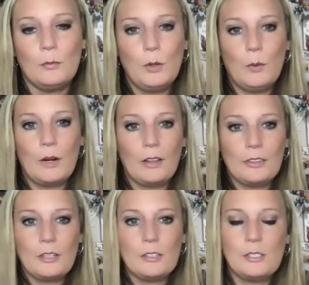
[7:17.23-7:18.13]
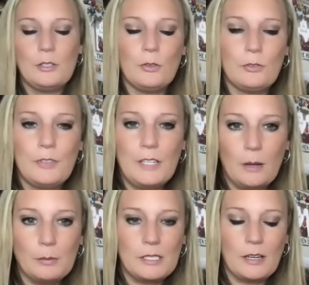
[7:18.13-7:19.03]
We went out there to feed
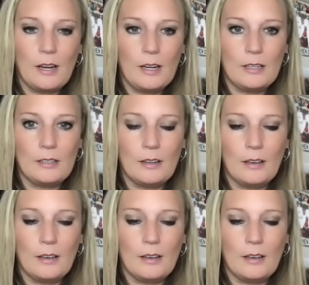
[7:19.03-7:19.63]
up tonight